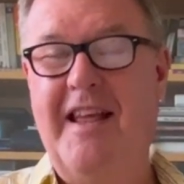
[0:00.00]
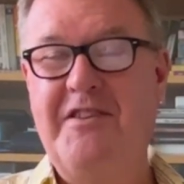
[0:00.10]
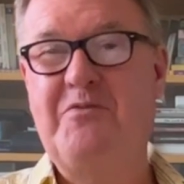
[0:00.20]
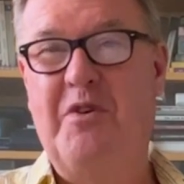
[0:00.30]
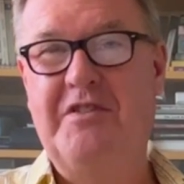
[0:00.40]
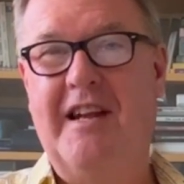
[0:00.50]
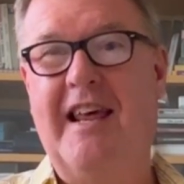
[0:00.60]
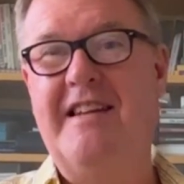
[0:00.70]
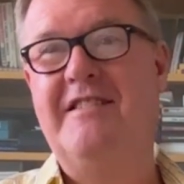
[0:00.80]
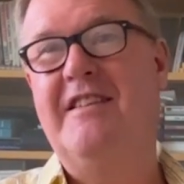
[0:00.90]
want to
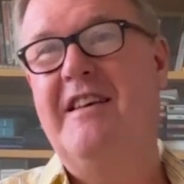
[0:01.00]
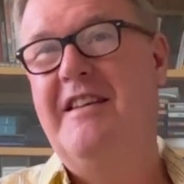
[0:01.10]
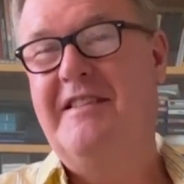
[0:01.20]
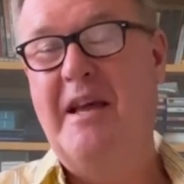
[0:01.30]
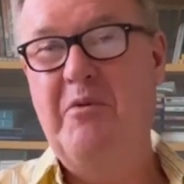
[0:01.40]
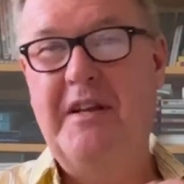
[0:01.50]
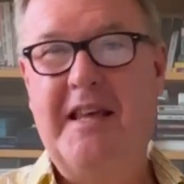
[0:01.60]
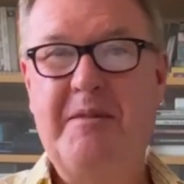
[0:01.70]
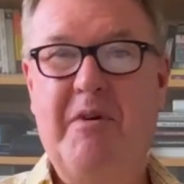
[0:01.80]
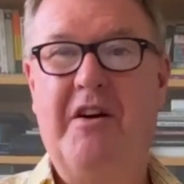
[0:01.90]
lend. They want to
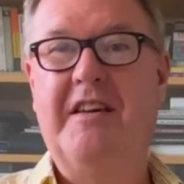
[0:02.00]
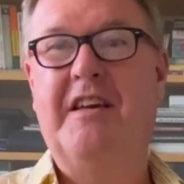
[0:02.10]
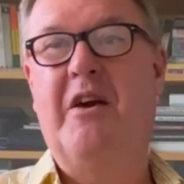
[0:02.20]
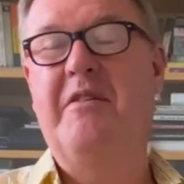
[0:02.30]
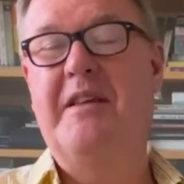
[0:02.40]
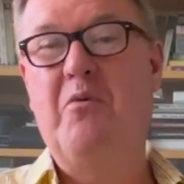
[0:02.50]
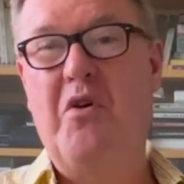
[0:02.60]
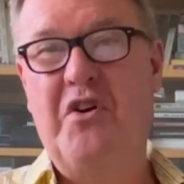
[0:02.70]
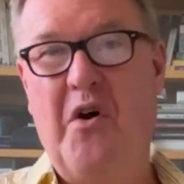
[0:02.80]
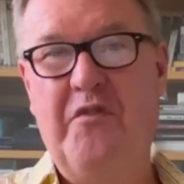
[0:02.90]
get the market going. They
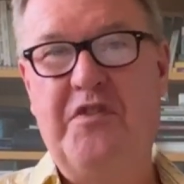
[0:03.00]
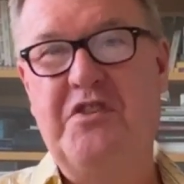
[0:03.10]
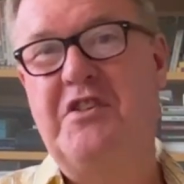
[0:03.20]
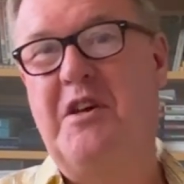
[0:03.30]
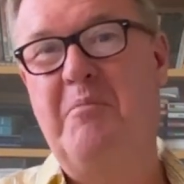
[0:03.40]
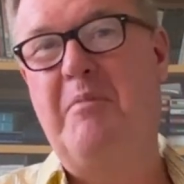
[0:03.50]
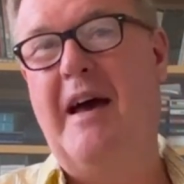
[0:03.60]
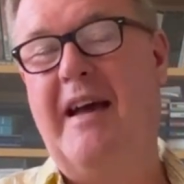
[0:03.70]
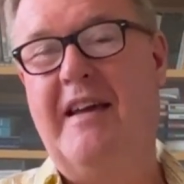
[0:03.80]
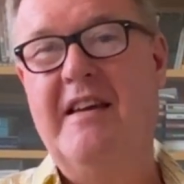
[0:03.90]
want confidence to come
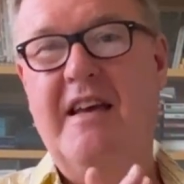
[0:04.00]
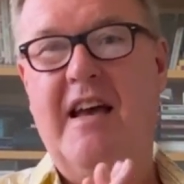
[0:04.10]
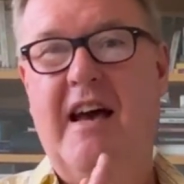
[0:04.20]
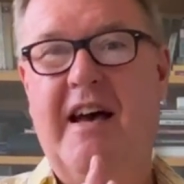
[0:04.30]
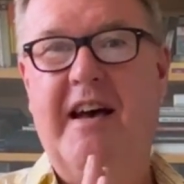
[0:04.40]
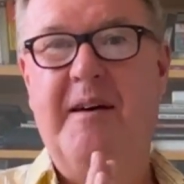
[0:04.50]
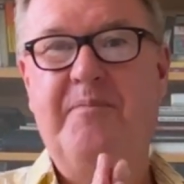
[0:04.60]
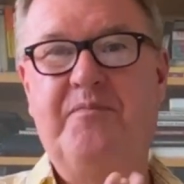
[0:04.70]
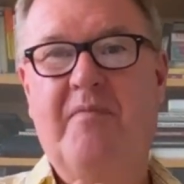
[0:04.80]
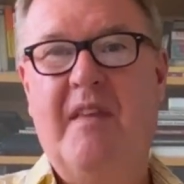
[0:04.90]
back. So